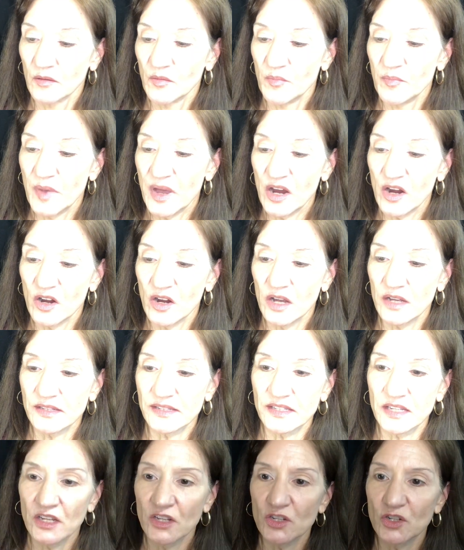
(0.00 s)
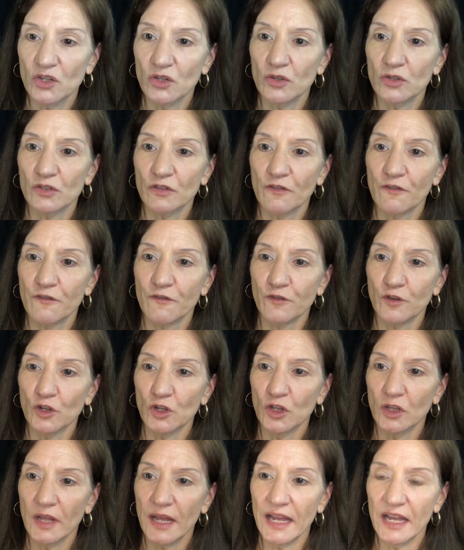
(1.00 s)
Bare Essentials
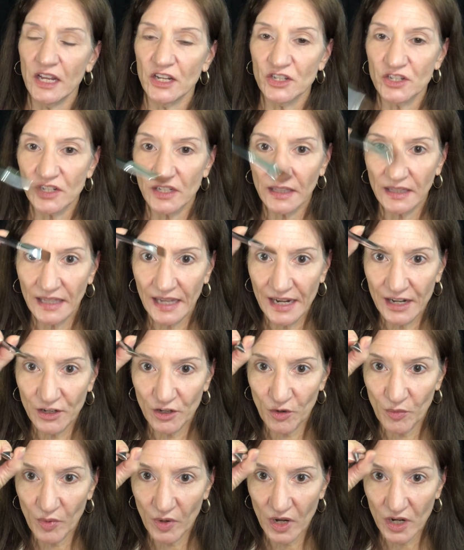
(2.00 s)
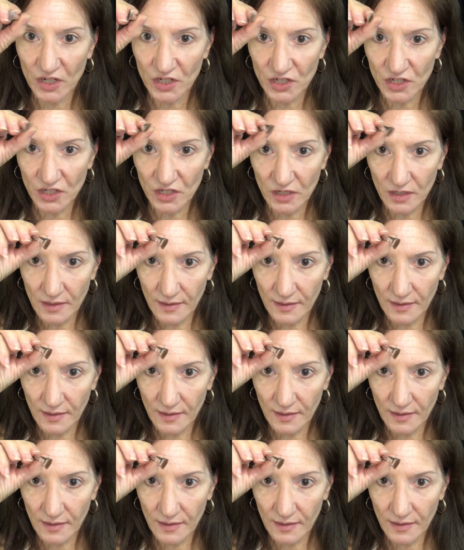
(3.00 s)
Full Edge Liner Brush.